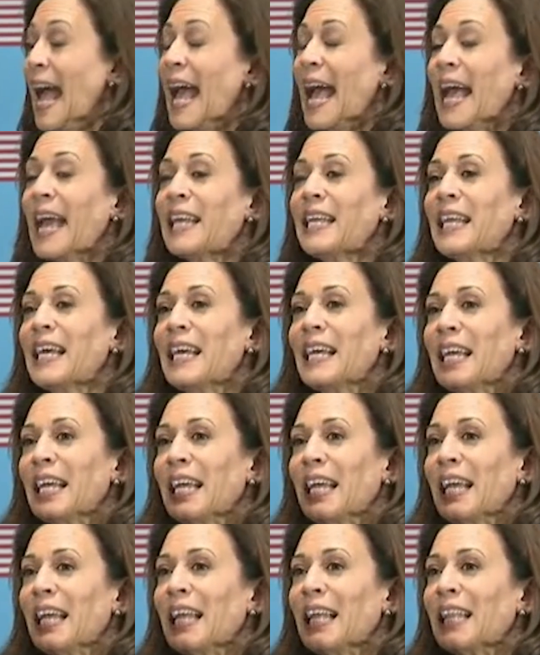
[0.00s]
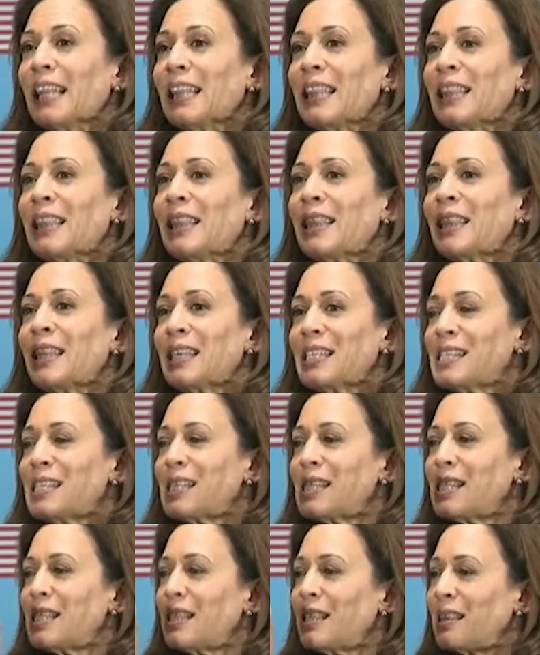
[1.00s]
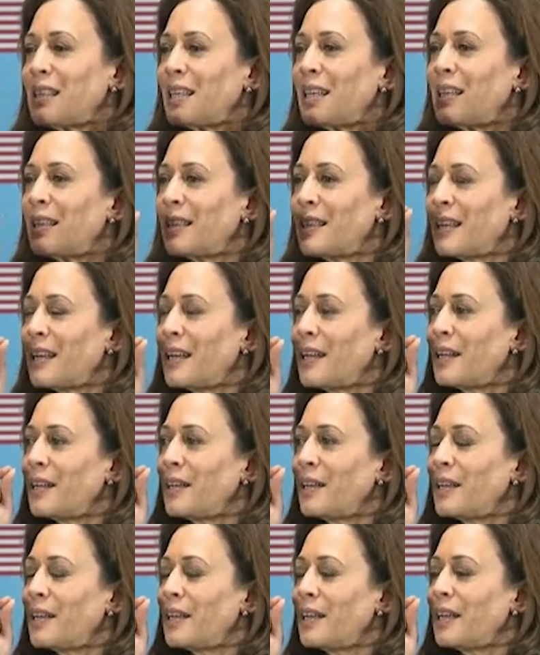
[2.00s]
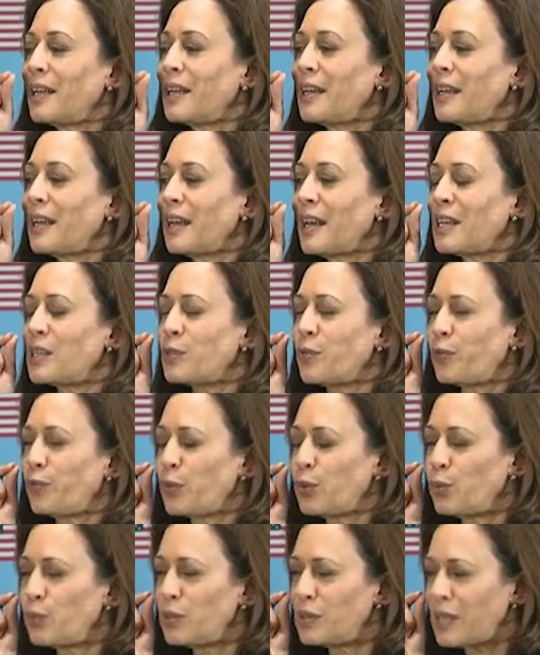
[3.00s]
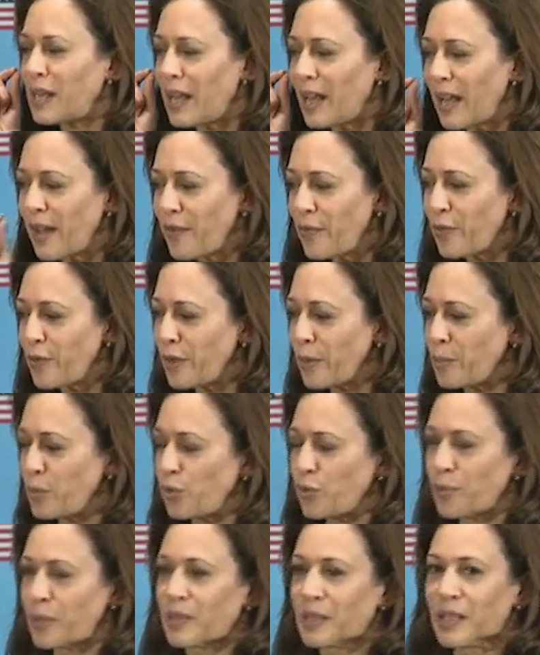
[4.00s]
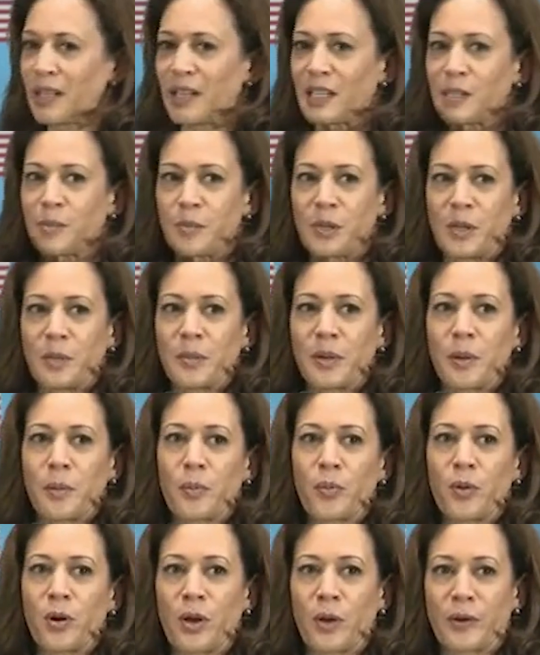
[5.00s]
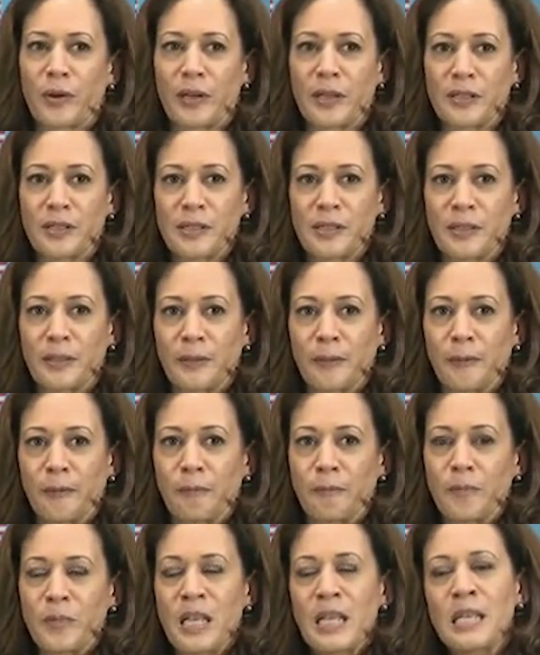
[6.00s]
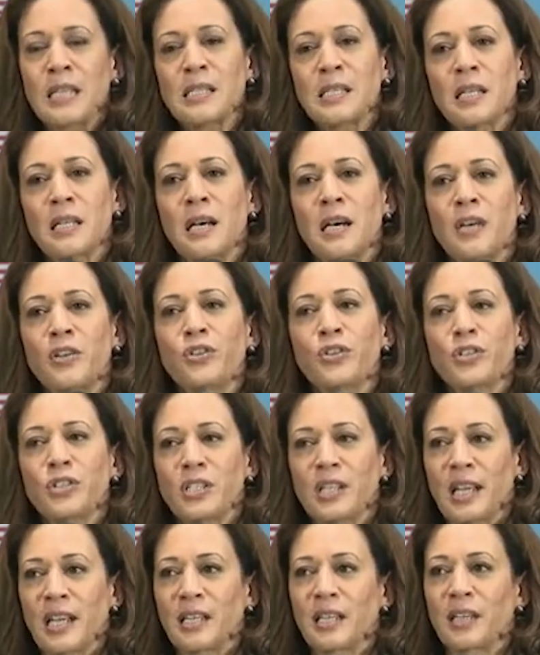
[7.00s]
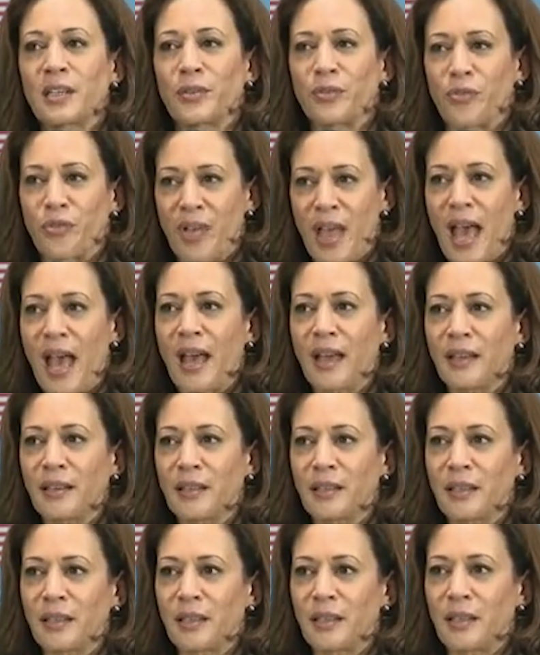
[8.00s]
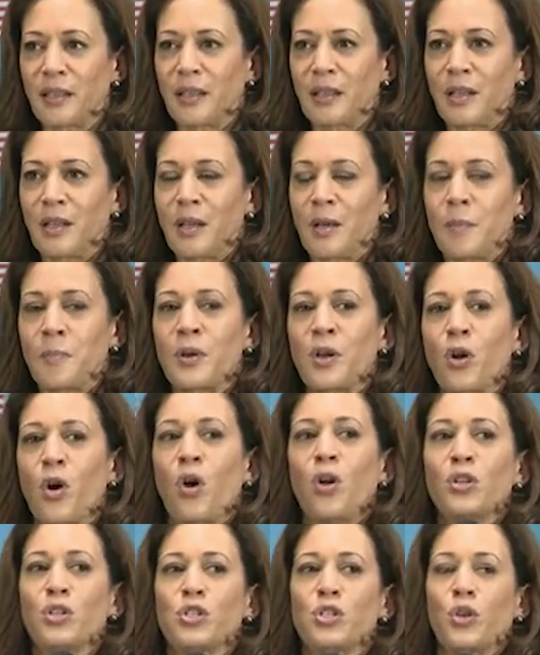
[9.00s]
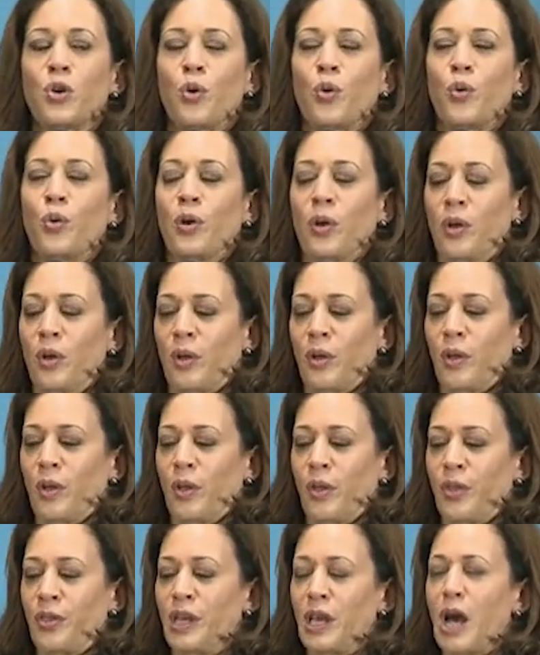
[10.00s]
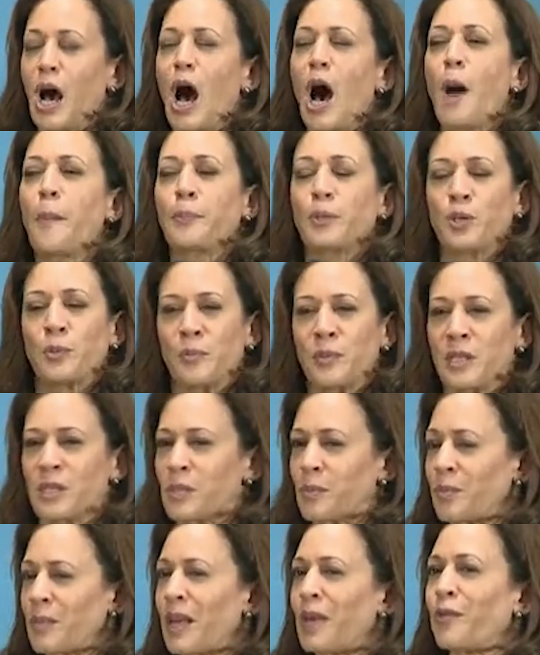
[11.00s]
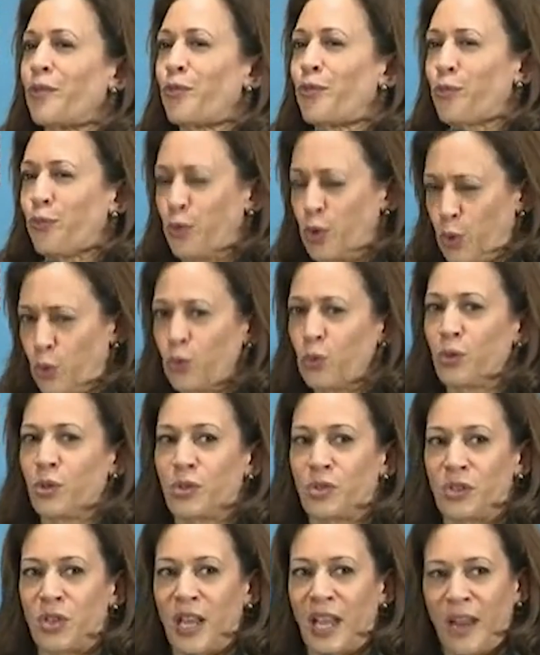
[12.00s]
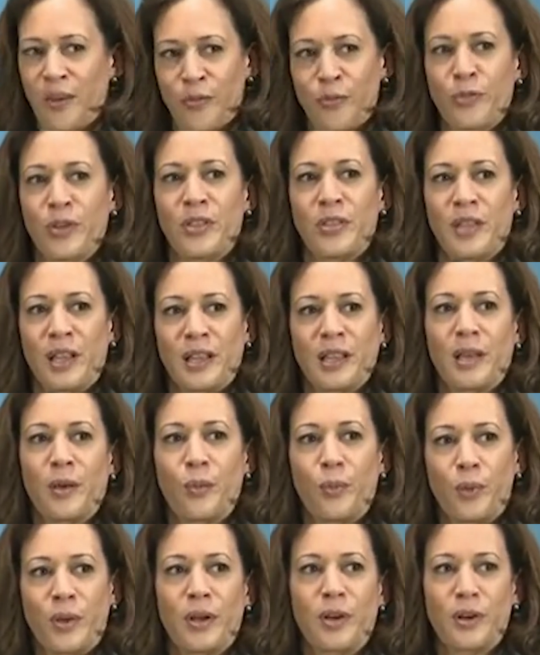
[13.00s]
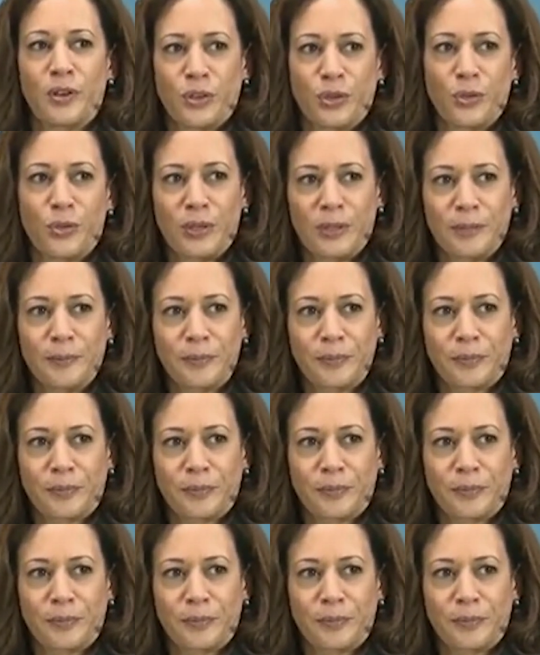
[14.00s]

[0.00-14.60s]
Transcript: And this is the thing that has fueled every movement that has been about progress, is an understanding of that, but also the optimism that fuels everything that we are doing.